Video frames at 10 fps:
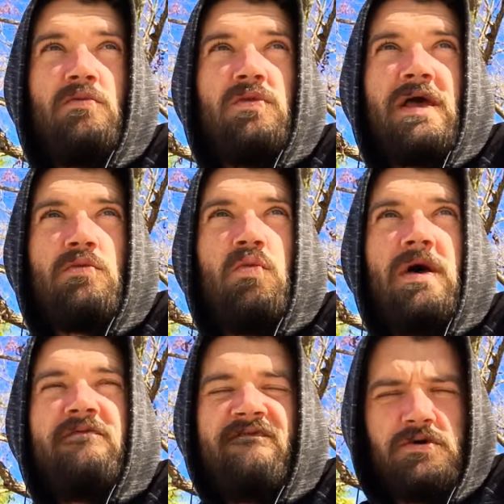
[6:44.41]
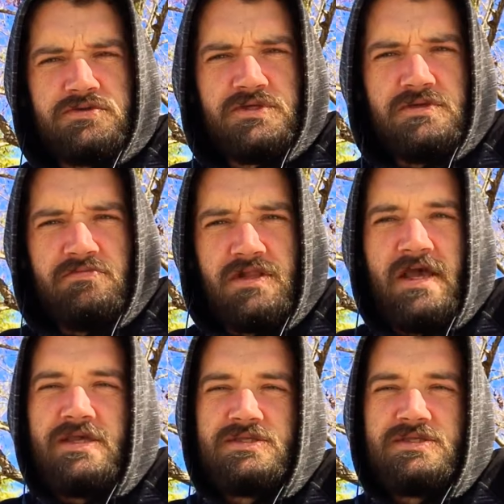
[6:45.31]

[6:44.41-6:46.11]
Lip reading: like, what filters in play?